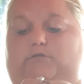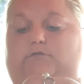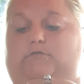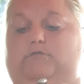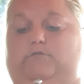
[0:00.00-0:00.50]

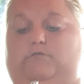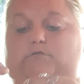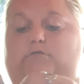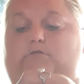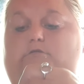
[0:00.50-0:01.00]

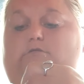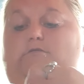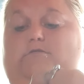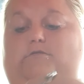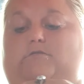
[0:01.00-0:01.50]

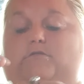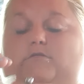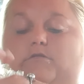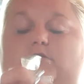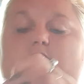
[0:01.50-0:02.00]

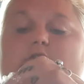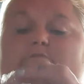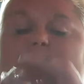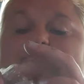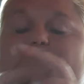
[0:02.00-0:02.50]
(no one is talking)